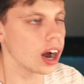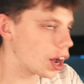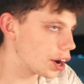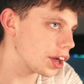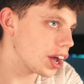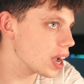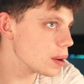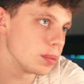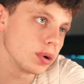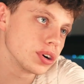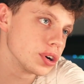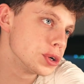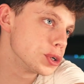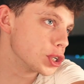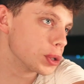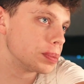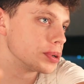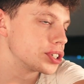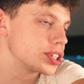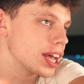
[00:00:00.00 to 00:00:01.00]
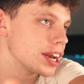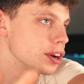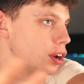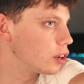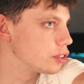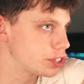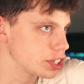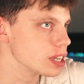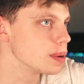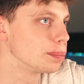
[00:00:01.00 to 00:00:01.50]
and I am 100%
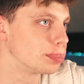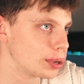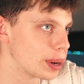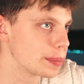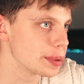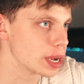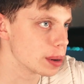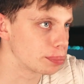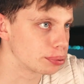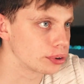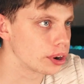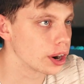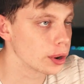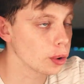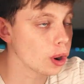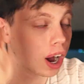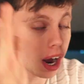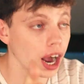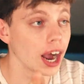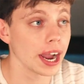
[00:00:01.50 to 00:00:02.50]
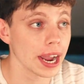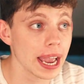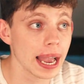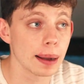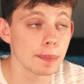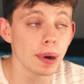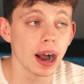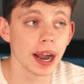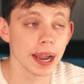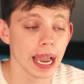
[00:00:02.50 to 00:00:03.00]
on Team Premiere Pro. I
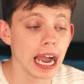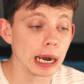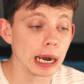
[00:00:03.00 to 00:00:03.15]
am, I